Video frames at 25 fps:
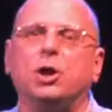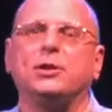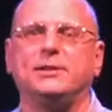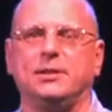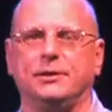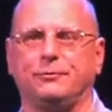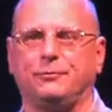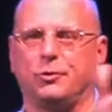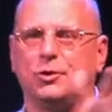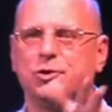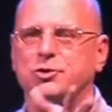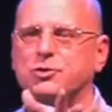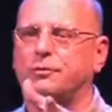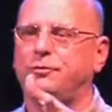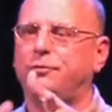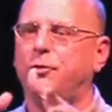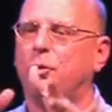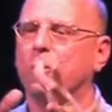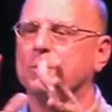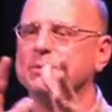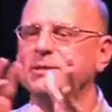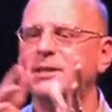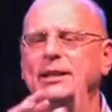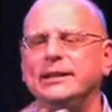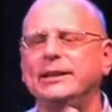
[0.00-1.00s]
called differential
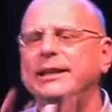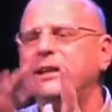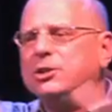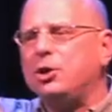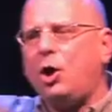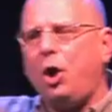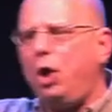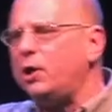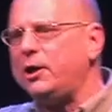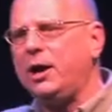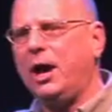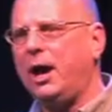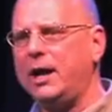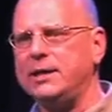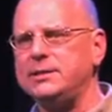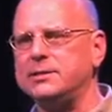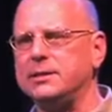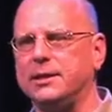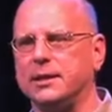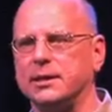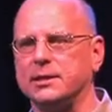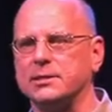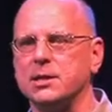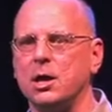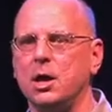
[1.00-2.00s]
forms, linked to all kinds
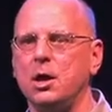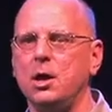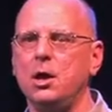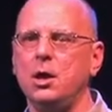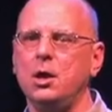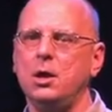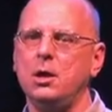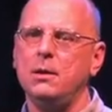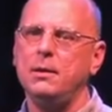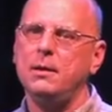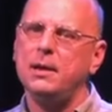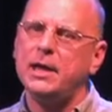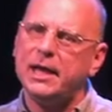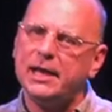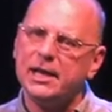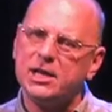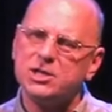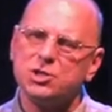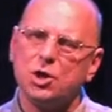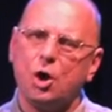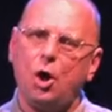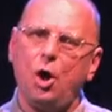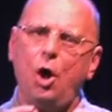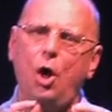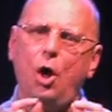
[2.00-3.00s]
of things. And
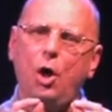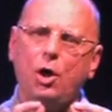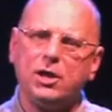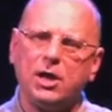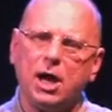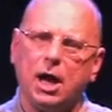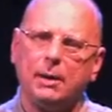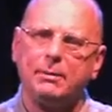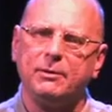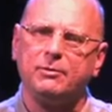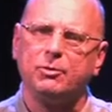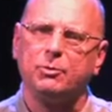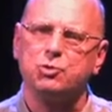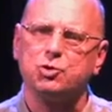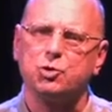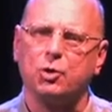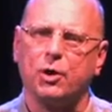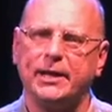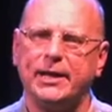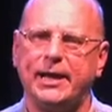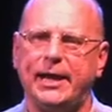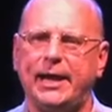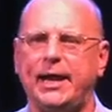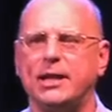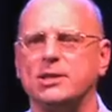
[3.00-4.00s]
it's all coming from trying to